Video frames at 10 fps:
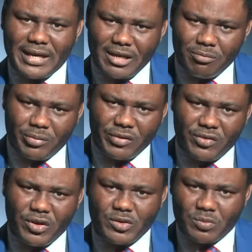And then the
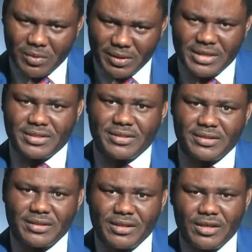previous with
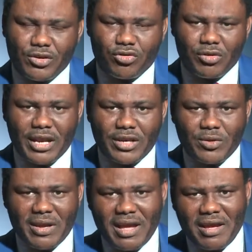this, so that
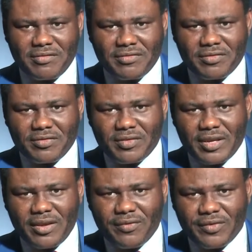you have
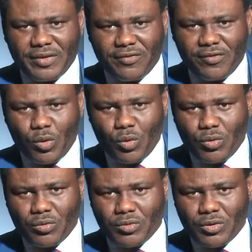a free flow